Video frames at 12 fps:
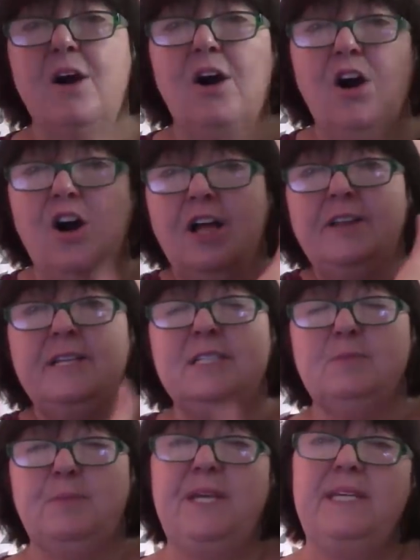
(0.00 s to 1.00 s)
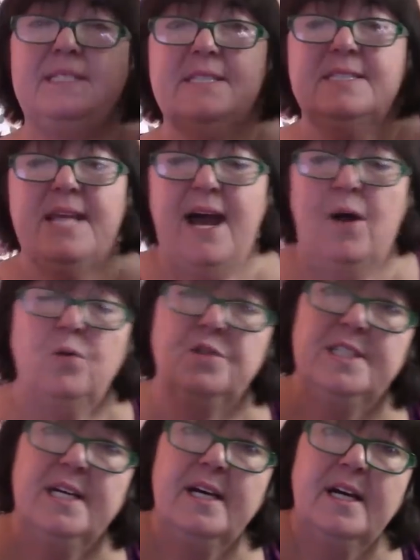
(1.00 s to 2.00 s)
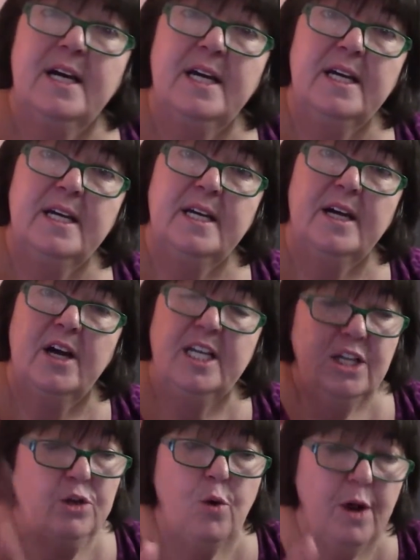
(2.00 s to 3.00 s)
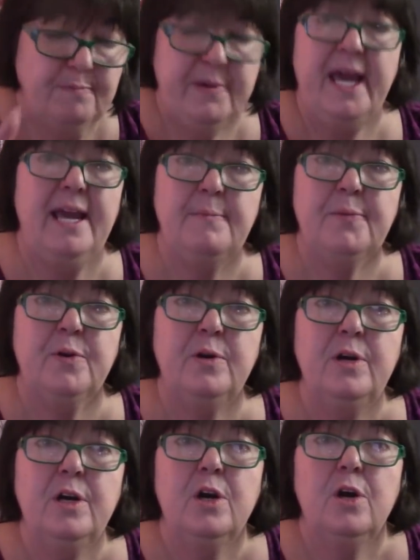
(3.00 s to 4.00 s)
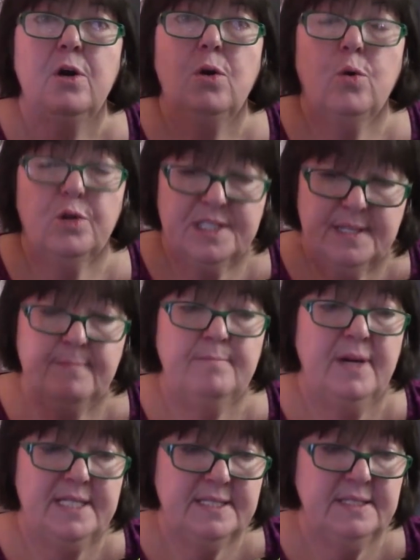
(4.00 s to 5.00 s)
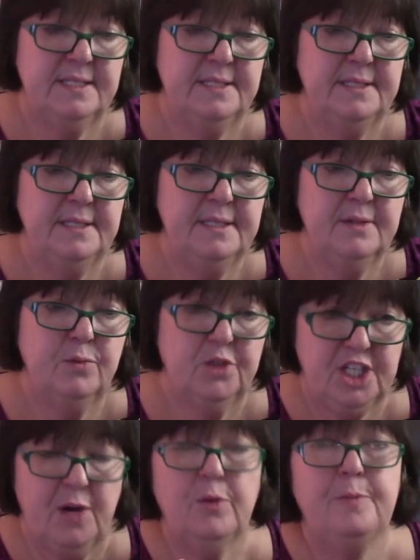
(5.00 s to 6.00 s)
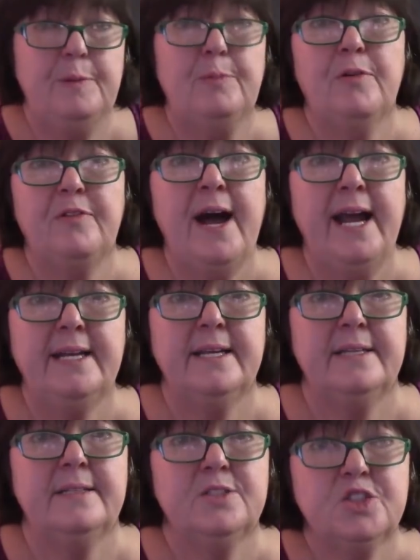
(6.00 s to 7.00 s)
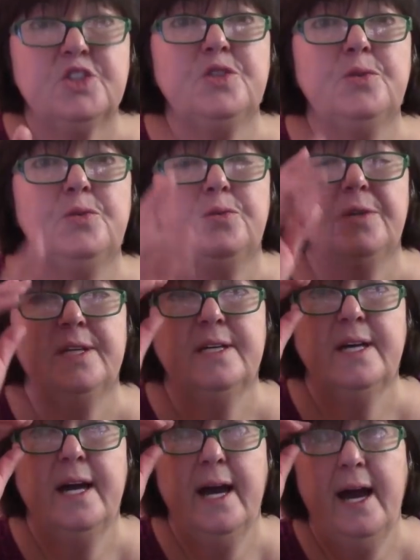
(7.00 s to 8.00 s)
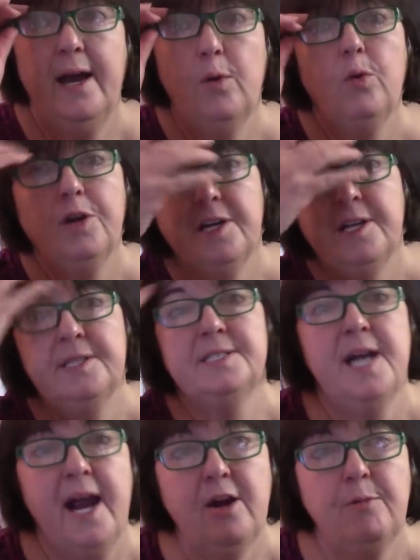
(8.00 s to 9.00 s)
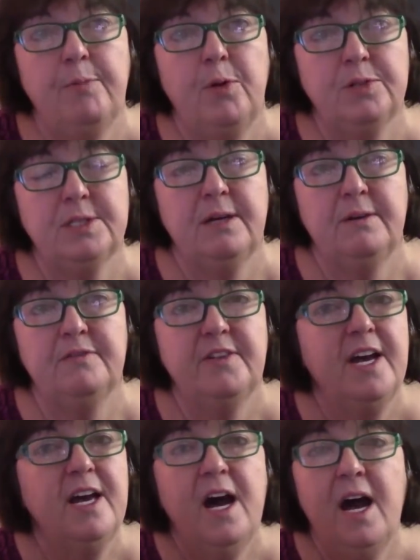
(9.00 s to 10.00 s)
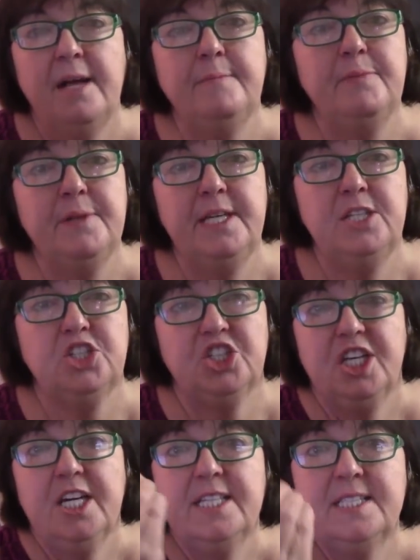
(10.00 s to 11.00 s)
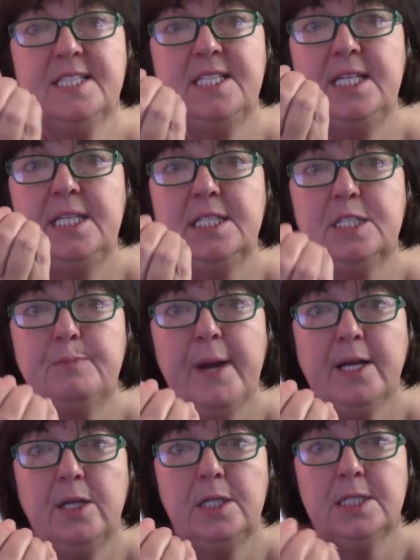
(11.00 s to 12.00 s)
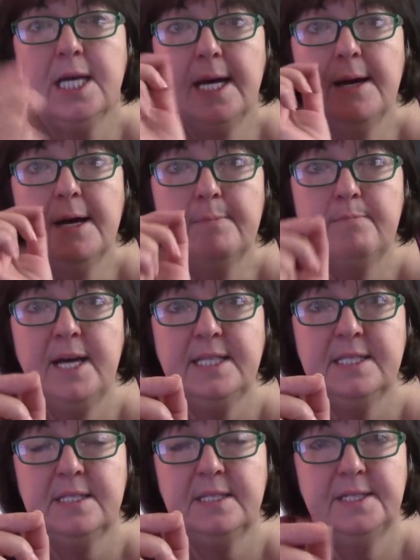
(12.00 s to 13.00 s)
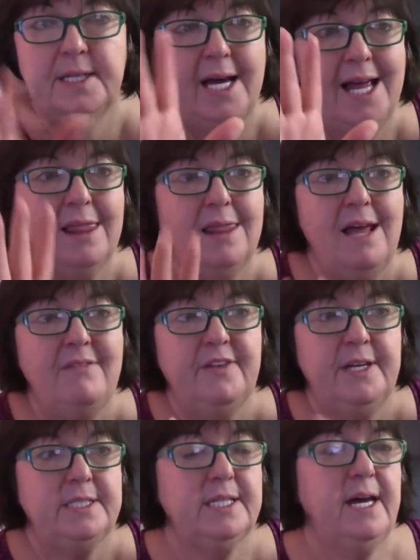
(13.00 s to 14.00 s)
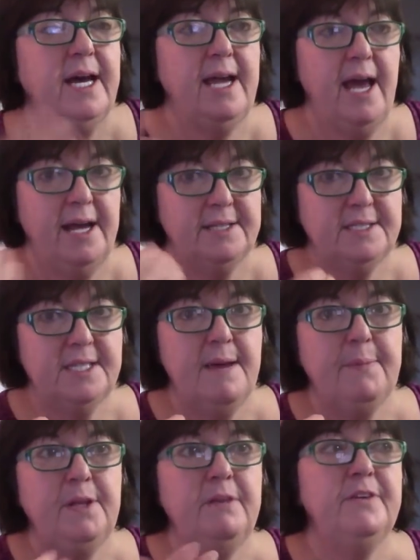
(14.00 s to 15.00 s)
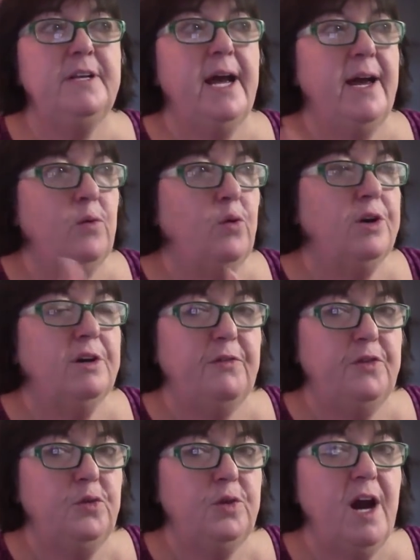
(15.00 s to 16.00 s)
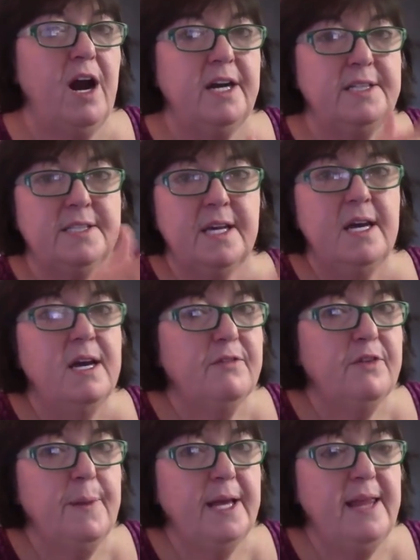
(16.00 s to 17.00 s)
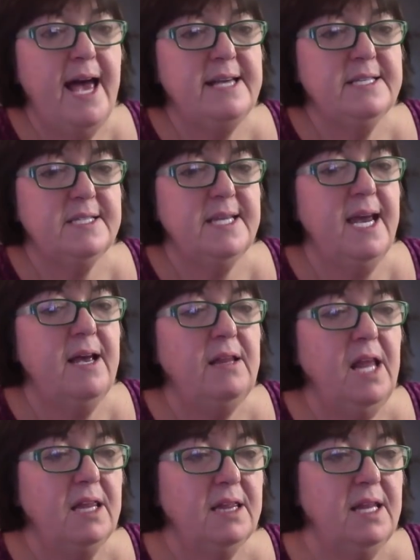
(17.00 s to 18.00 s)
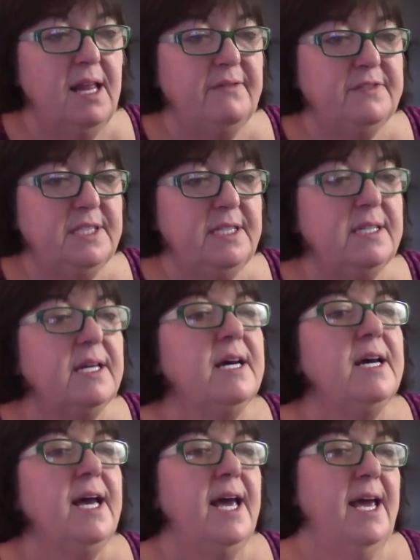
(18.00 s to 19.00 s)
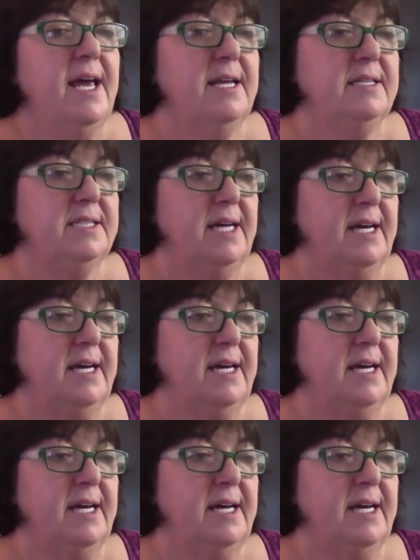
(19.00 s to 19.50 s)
all these pieces out either on paper or some muslin, which I will be providing soon. I ordered an entire bolt of unbleached seed speckled muslin. Love it. I had a sample of it. I ordered a few yards for my last sale. Loved it. And